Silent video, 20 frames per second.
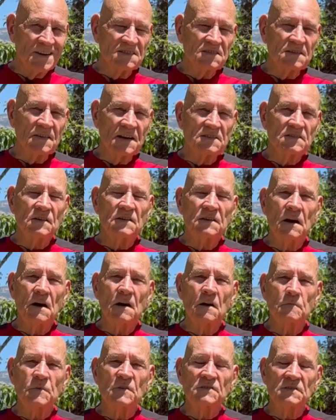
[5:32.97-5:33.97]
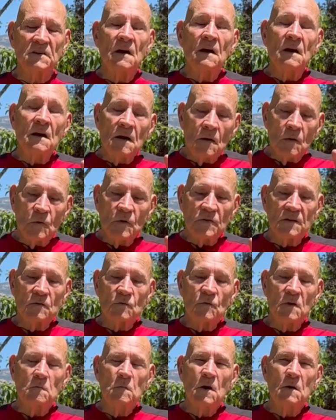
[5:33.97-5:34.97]
so that's going to help us with a
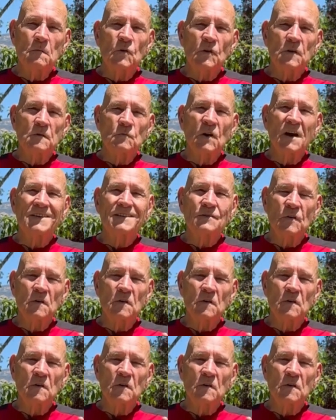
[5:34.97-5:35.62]
remembering breath.